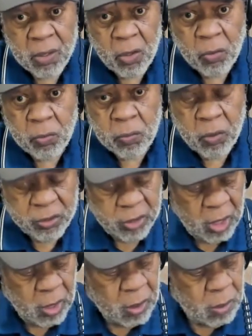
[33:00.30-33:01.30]
know what
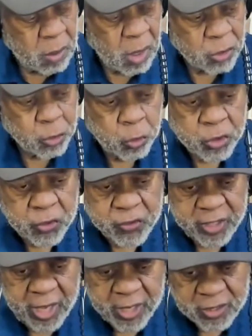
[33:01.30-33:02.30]
the Constitution
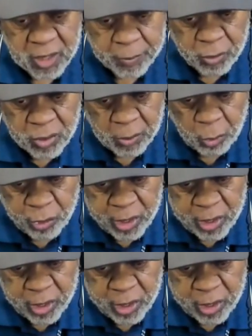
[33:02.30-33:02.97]
says. Let me let me